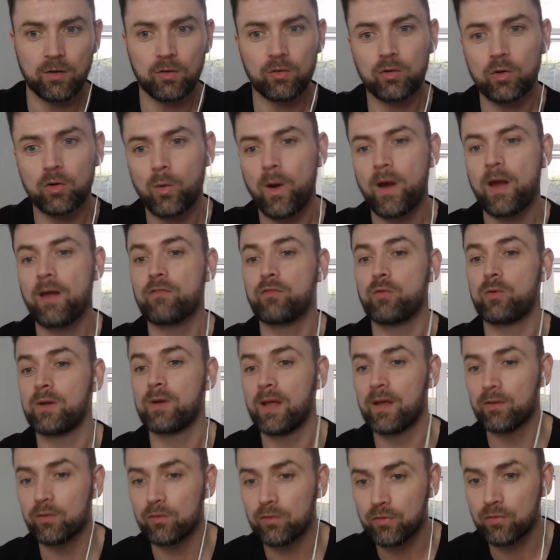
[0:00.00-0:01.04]
Don't know where
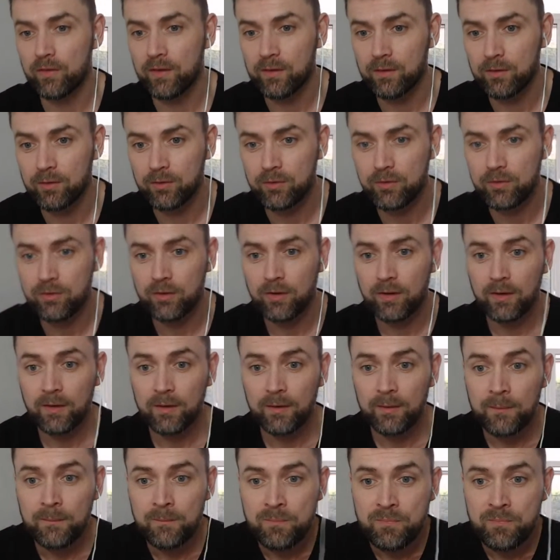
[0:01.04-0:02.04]
everyone else feels.